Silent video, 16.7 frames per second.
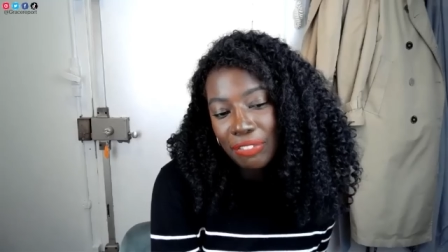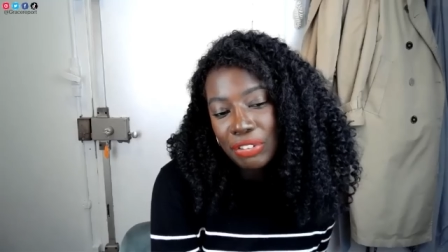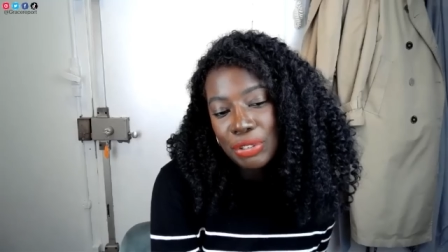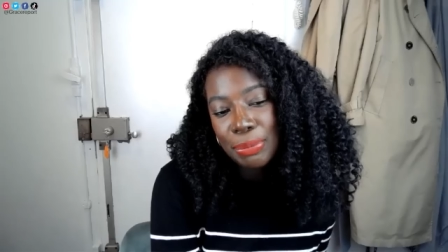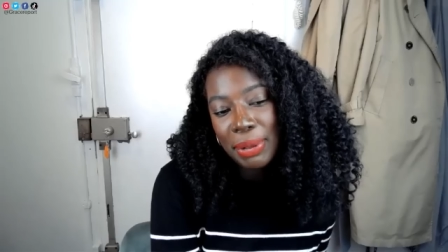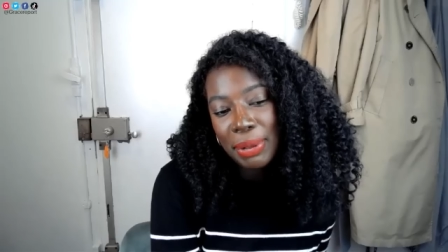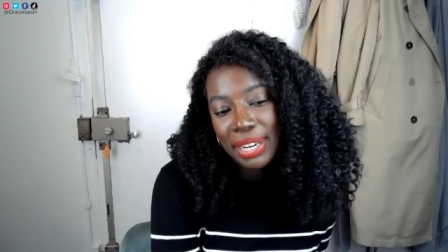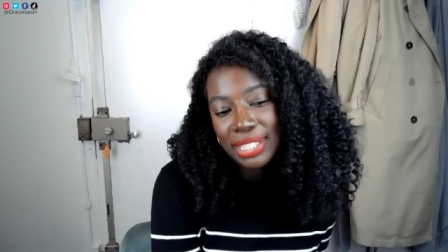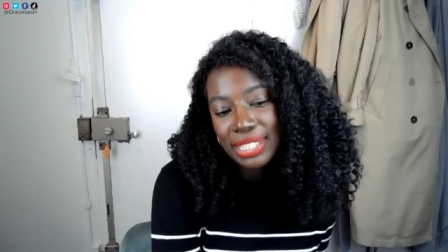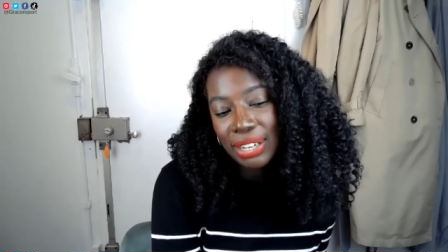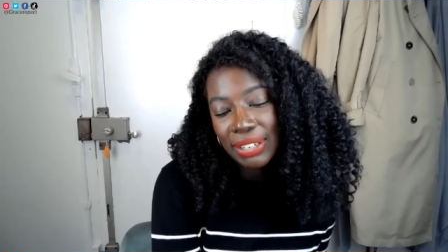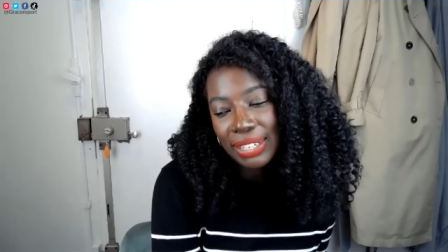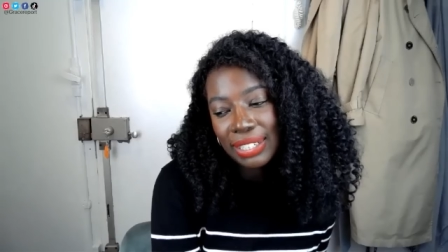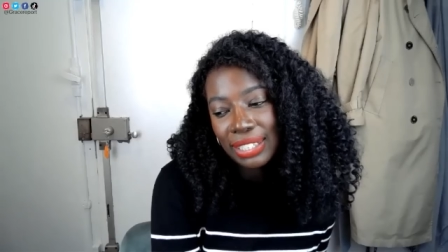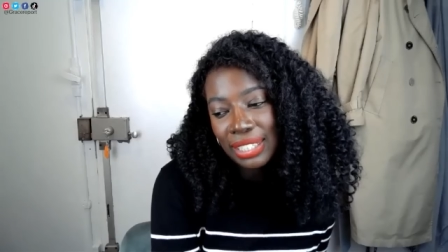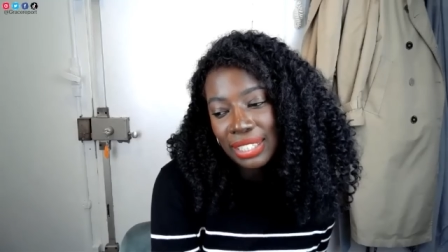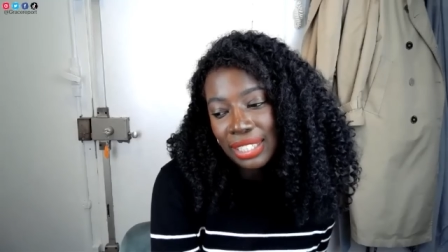This man is out
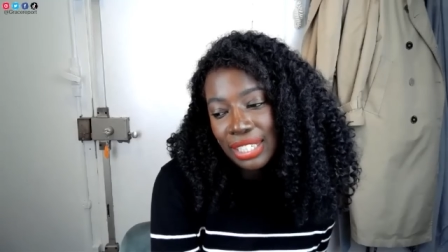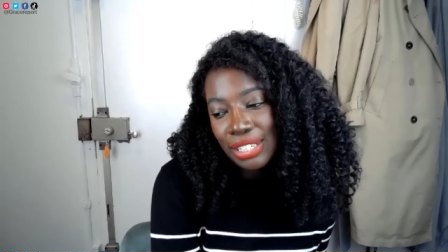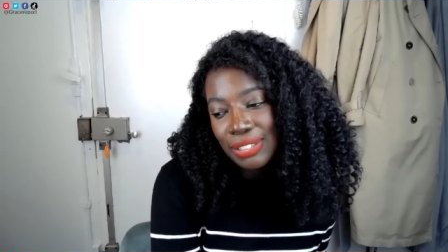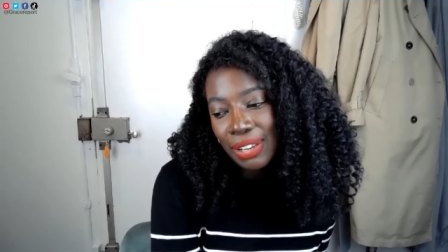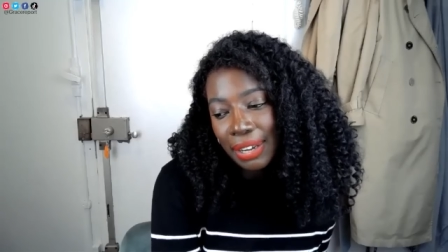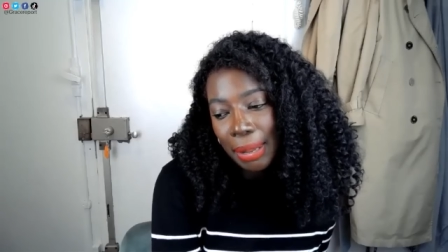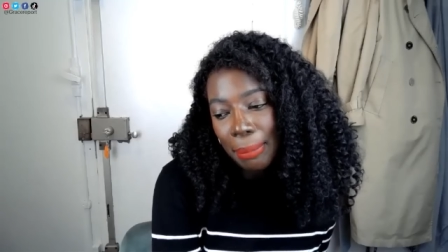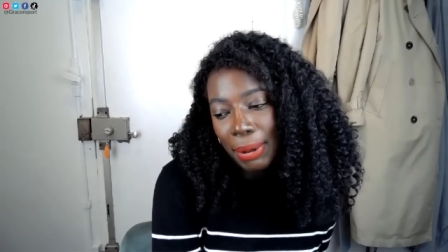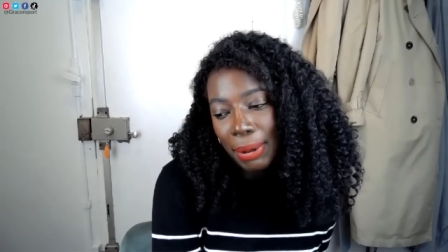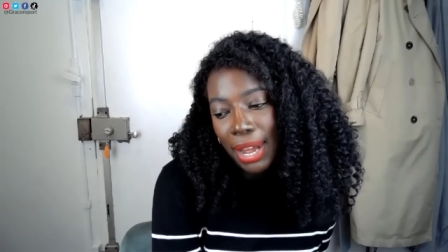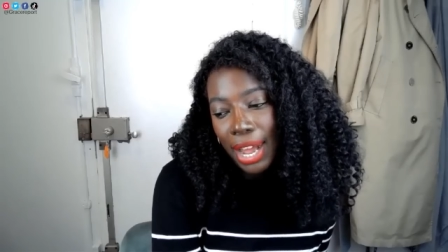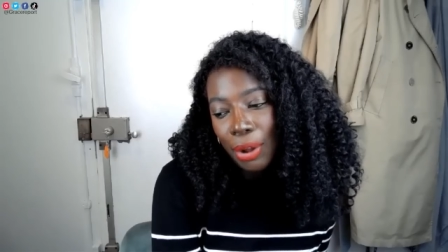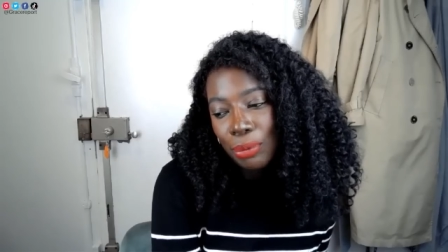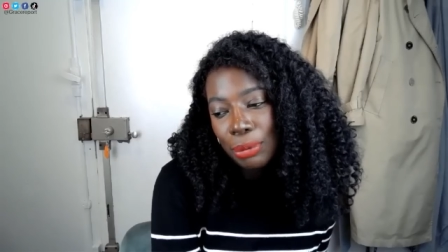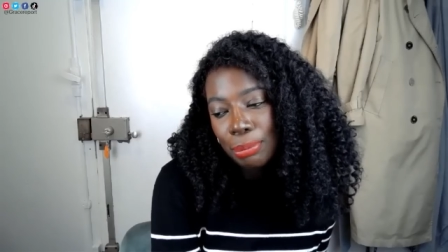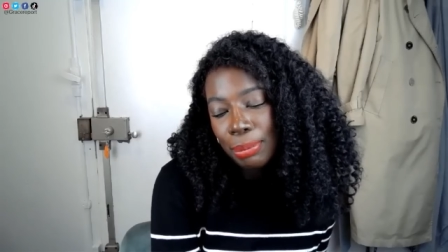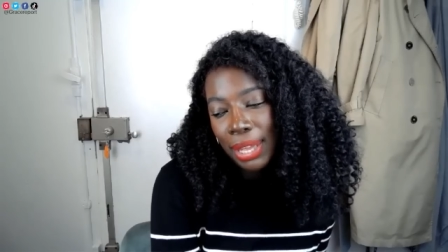here talking about I
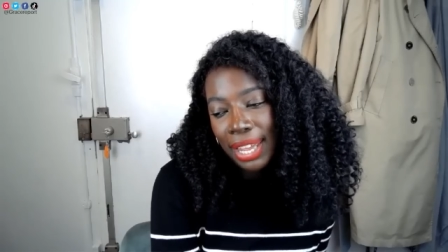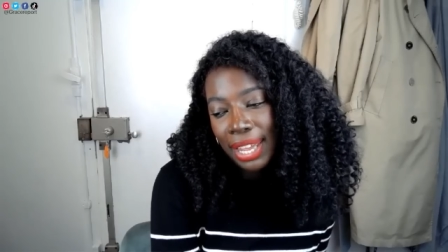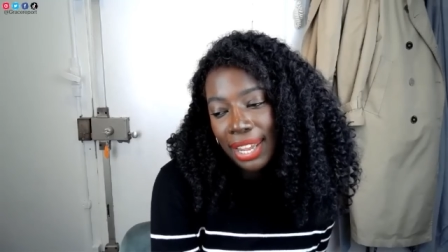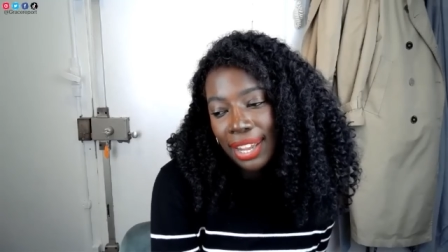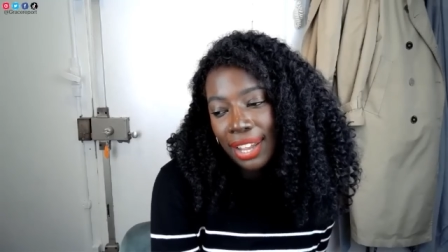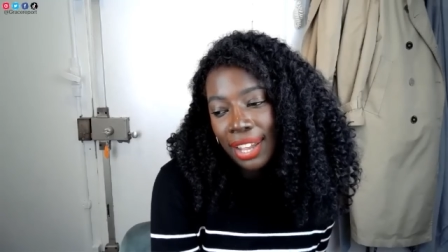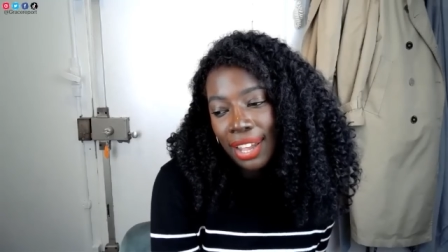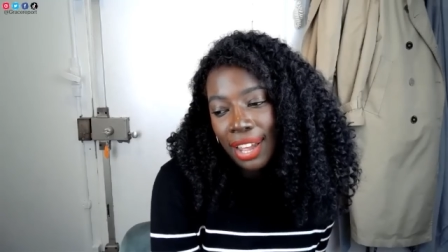would pay